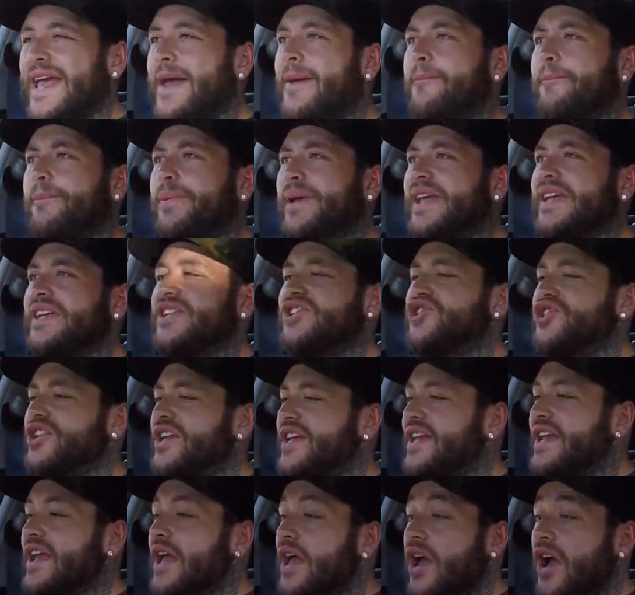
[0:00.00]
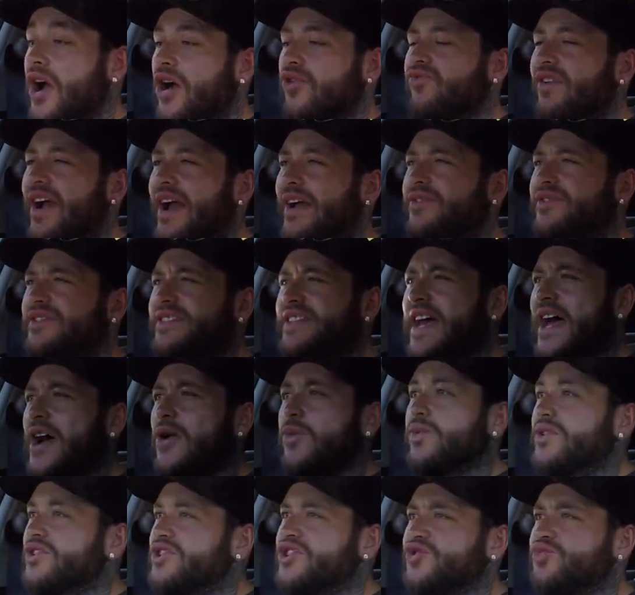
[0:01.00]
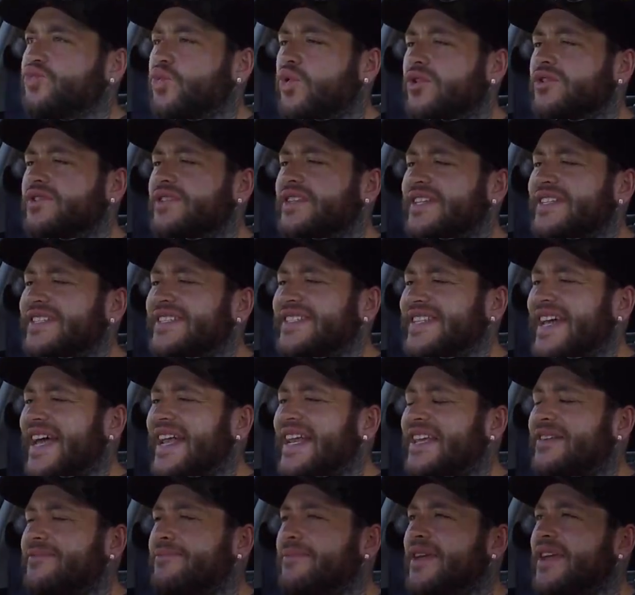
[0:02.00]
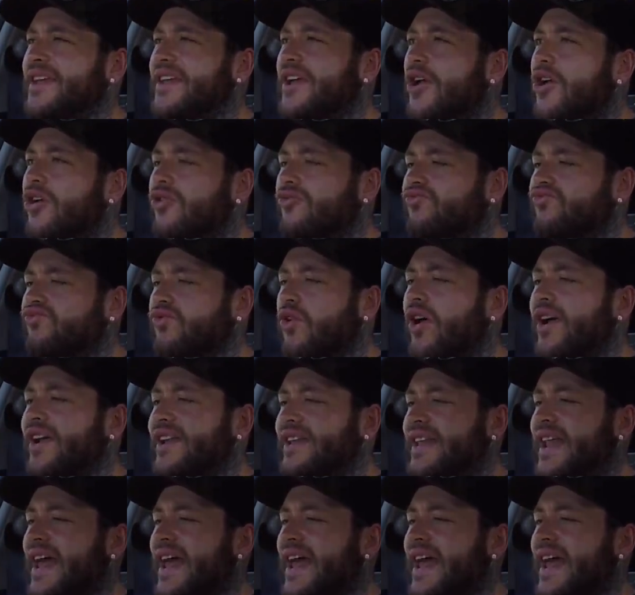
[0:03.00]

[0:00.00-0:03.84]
mpg around town, which is what it's telling me right